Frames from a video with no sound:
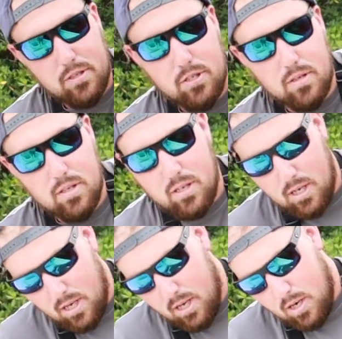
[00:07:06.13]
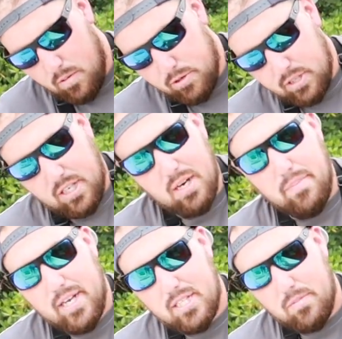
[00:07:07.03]
we're doing. We're using cut
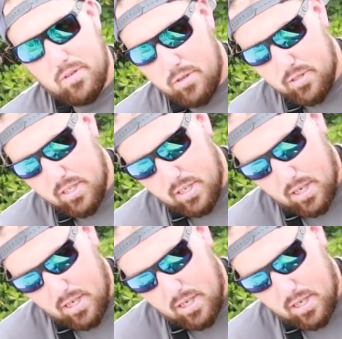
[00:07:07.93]
baits, and we're using